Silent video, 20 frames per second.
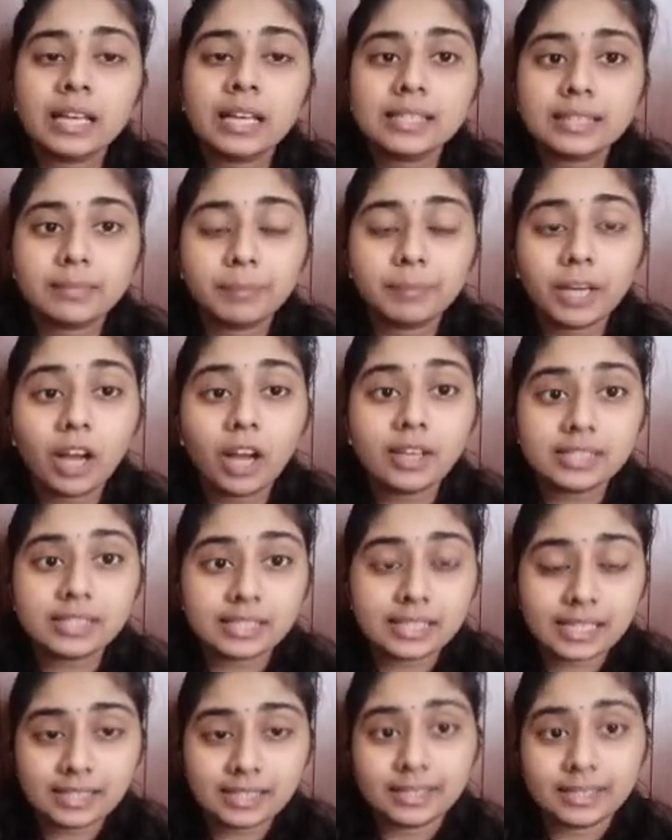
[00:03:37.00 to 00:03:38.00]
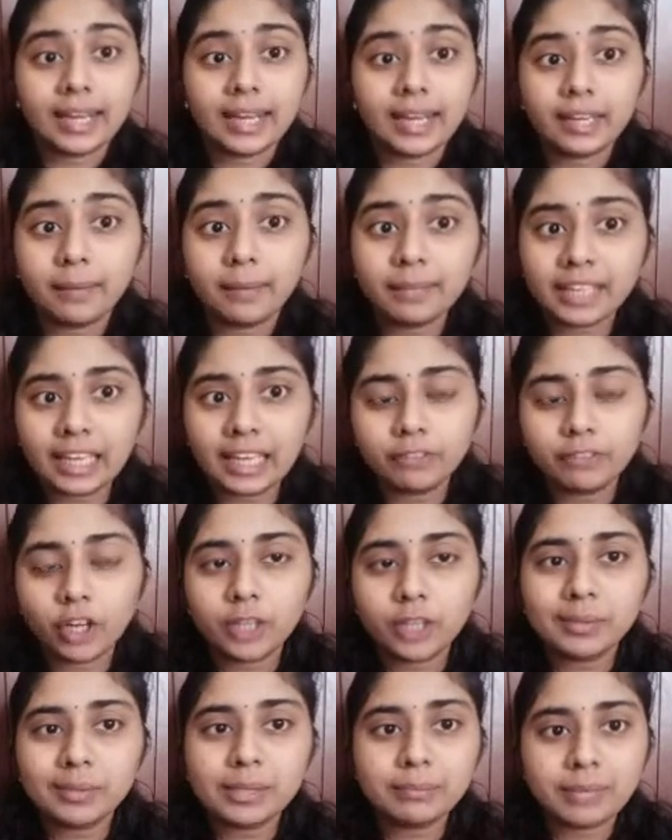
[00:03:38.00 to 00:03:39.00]
because this dynamic
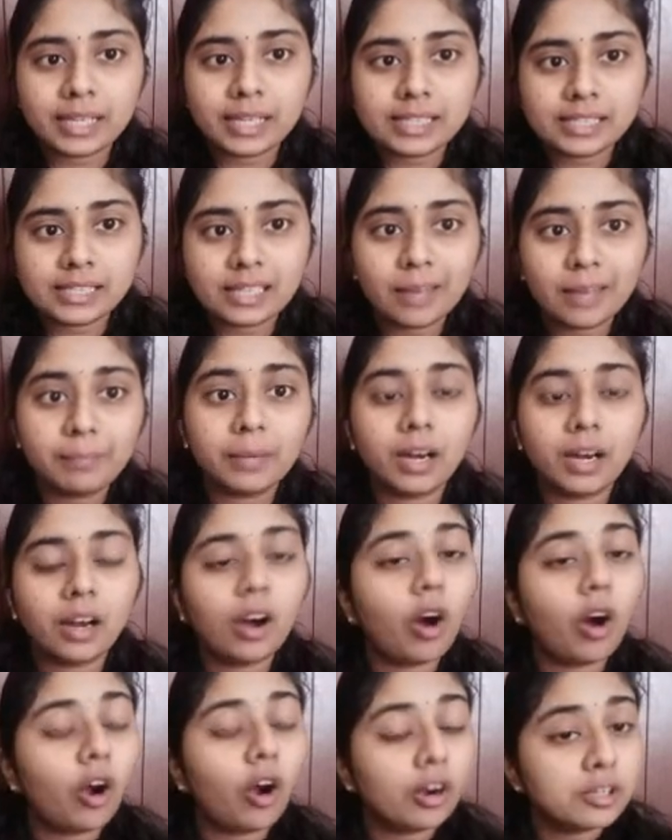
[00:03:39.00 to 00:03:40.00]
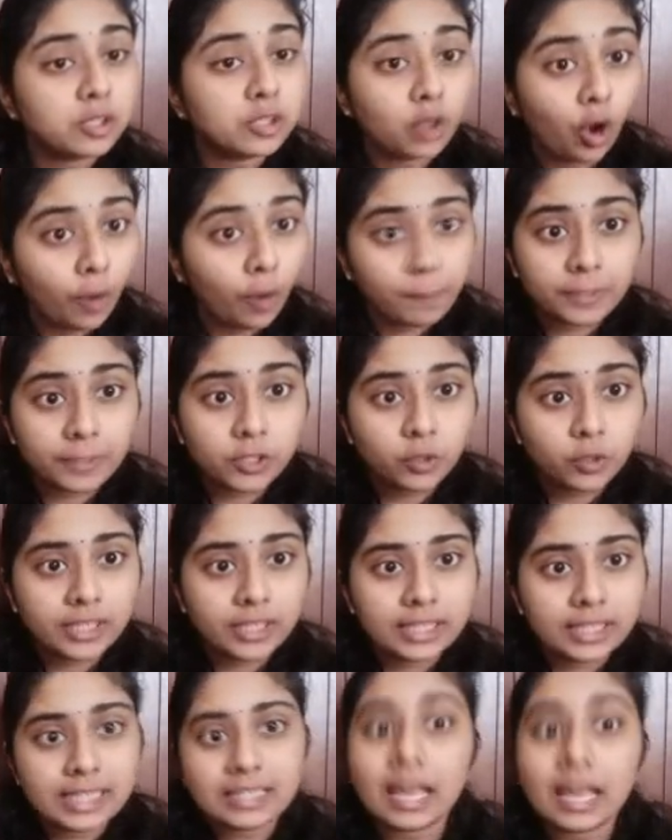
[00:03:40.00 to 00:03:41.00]
environment brings up also opportunities
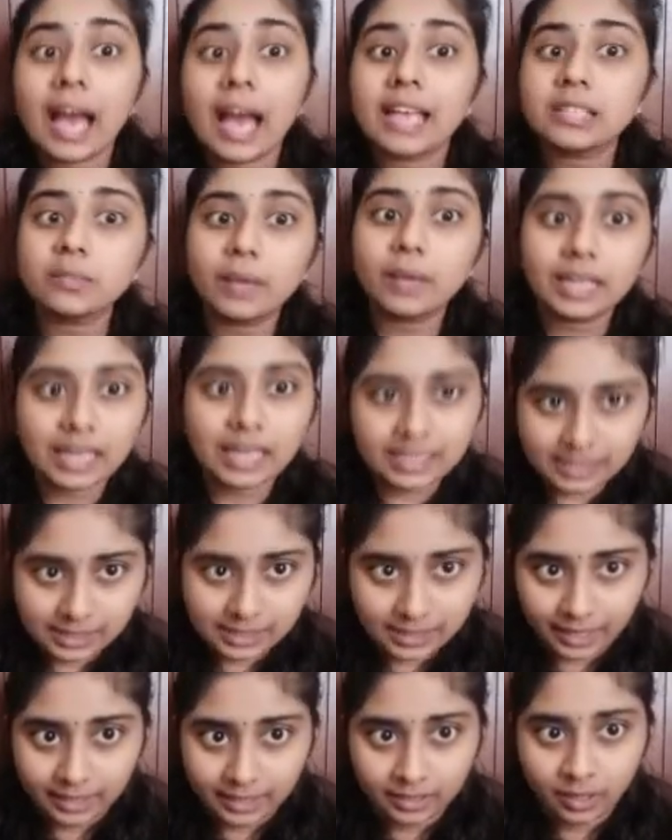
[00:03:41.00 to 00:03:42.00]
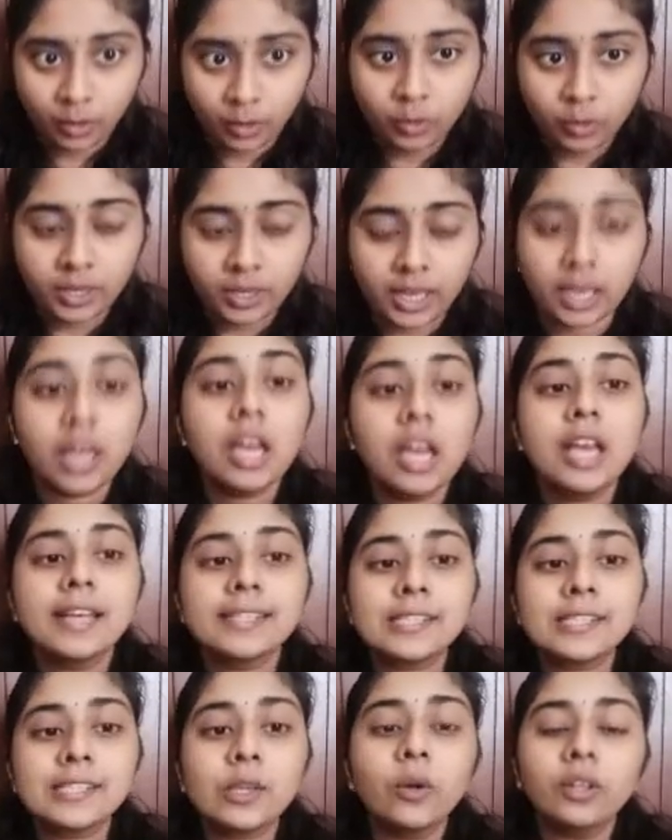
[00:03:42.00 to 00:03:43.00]
as well as threat. Okay,
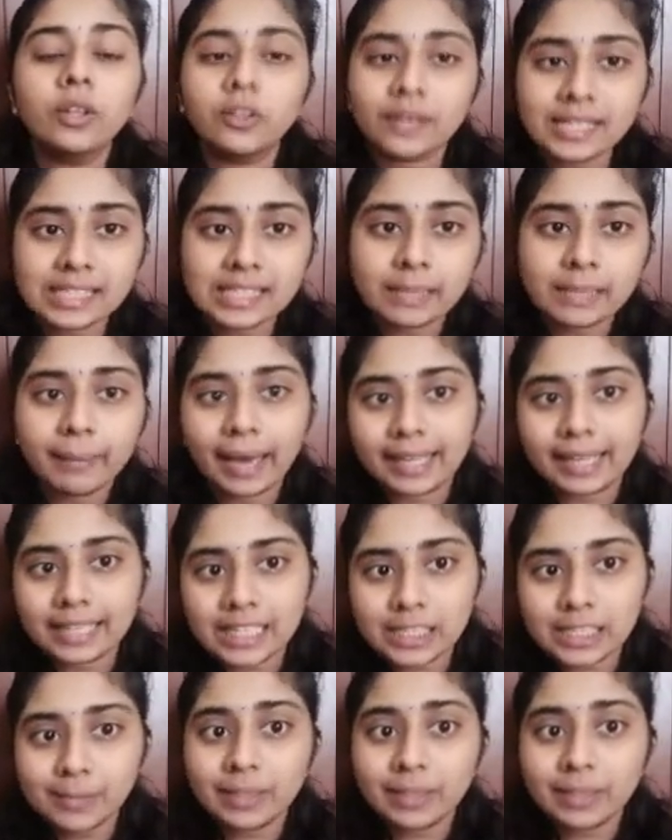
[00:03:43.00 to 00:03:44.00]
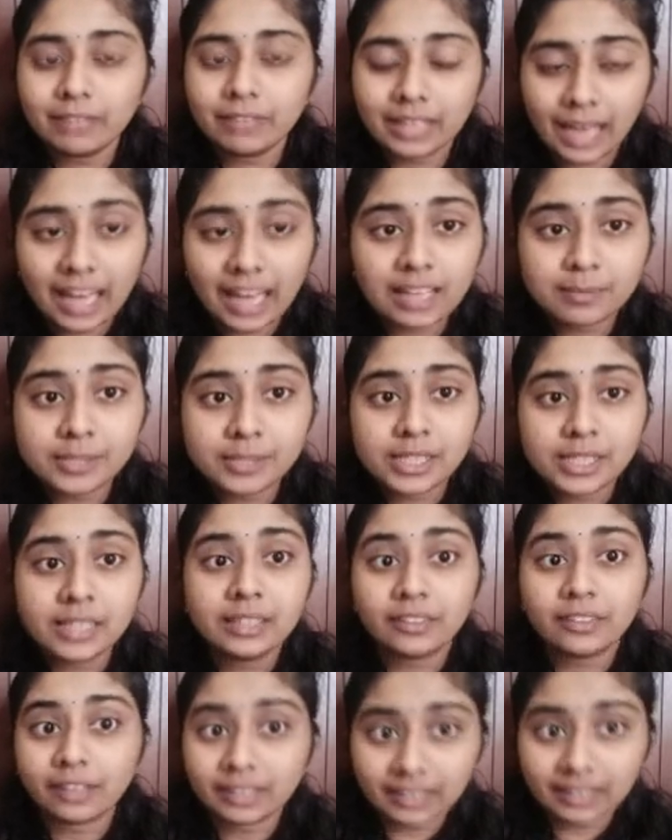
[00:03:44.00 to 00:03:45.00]
so risk management will helps in
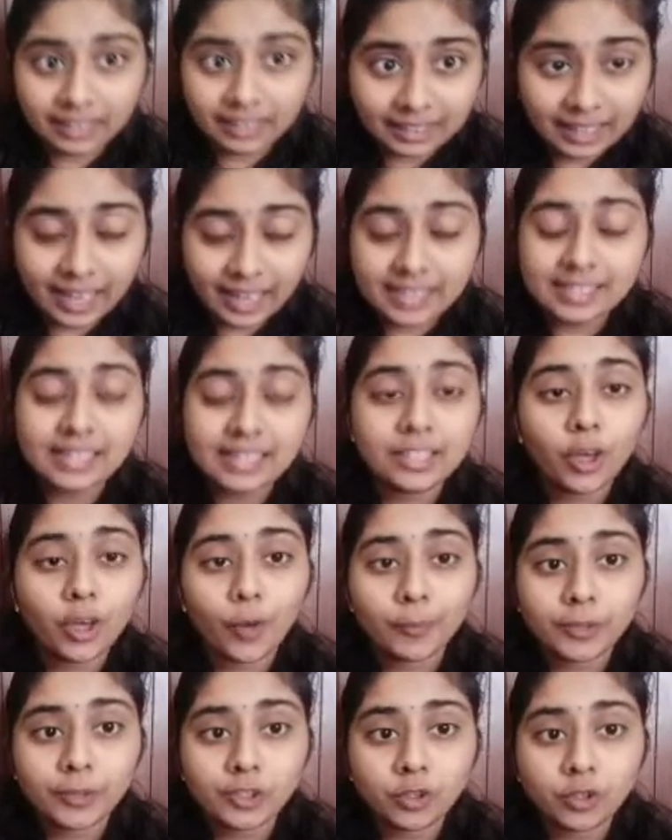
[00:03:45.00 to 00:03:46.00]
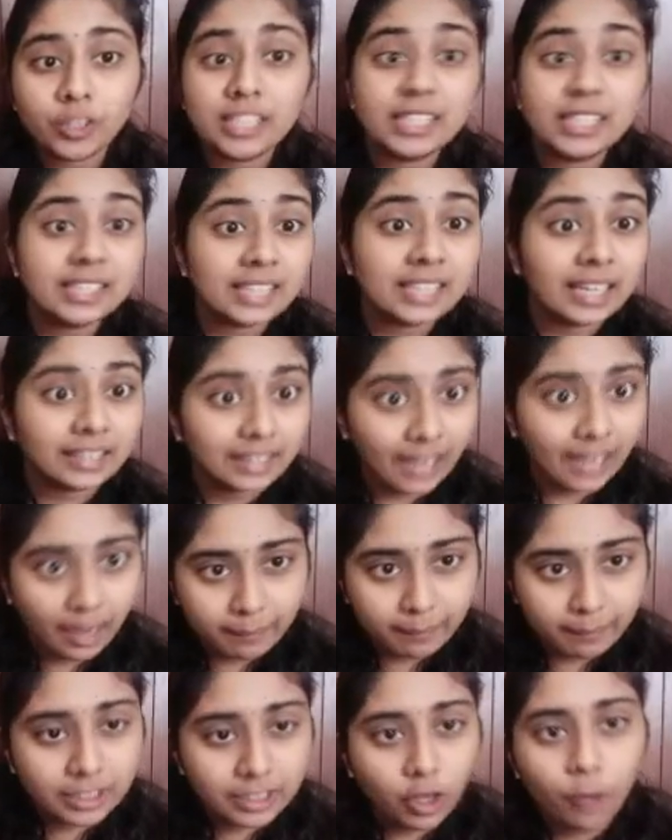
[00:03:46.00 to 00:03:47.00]
recognizing the opportunities and grabbing
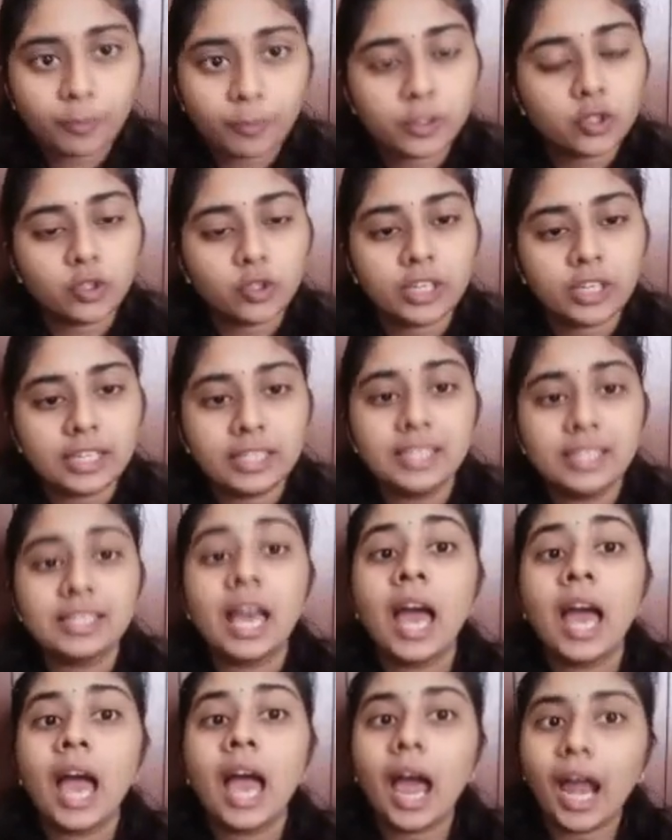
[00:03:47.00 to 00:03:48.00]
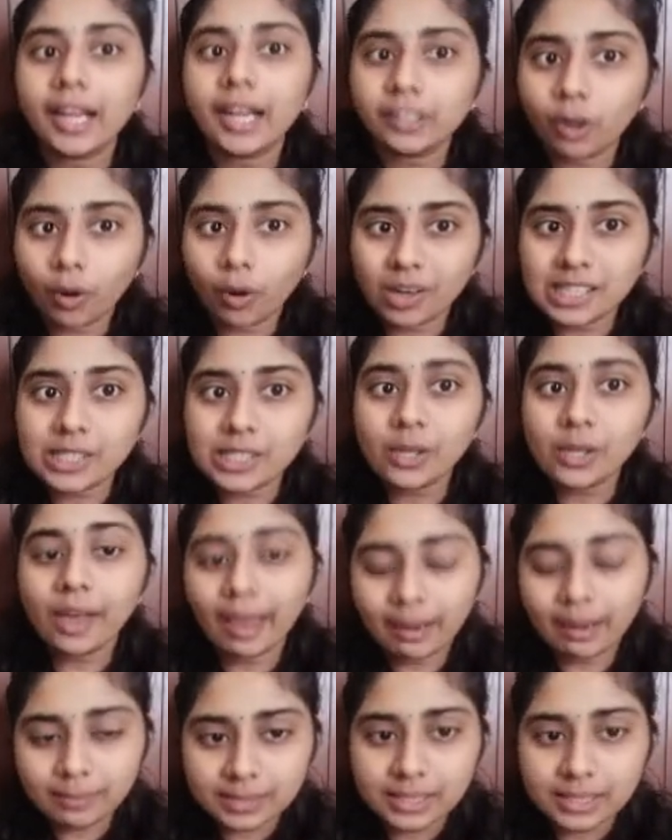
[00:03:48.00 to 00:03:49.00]
the opportunities, and also
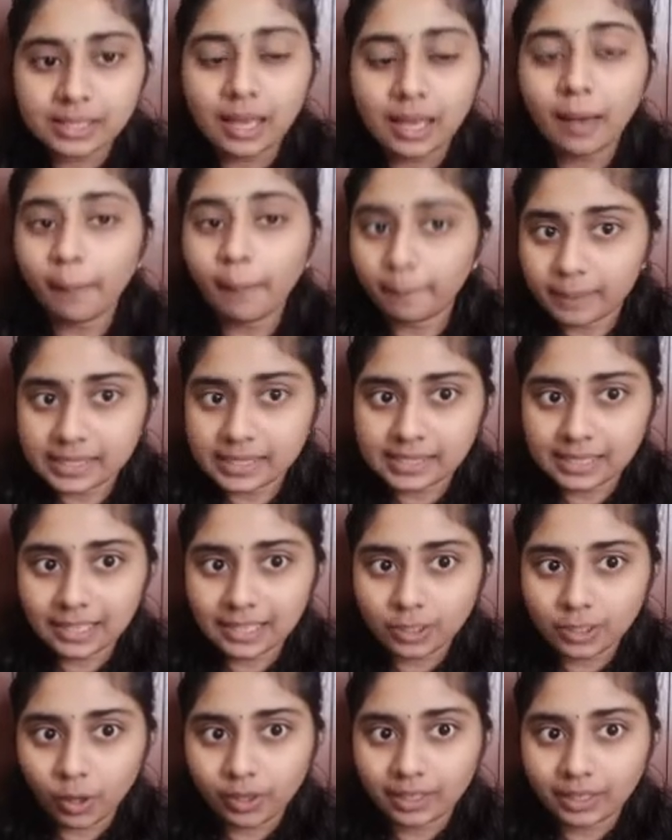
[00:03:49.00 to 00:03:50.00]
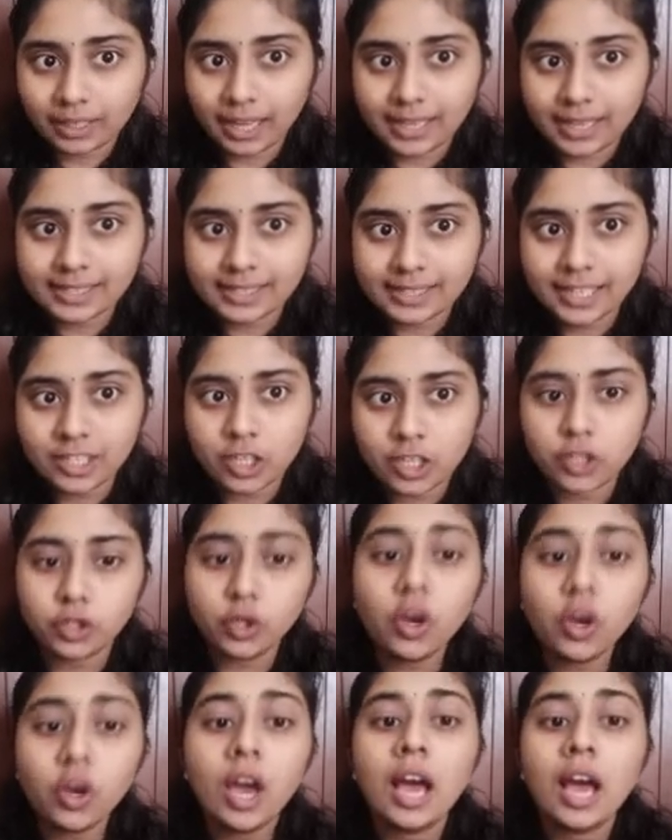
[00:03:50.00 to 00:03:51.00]
helps the business organization to
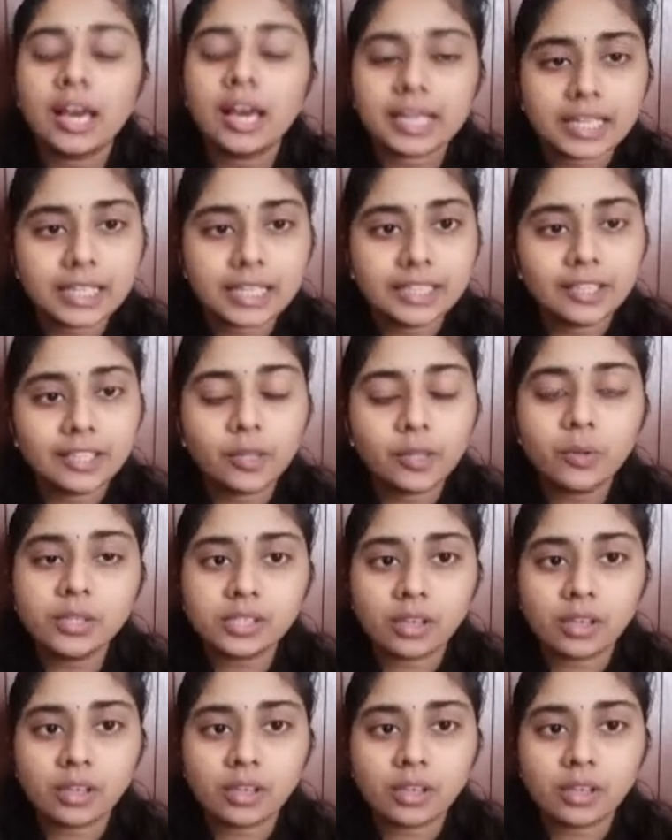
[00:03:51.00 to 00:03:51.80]
reduce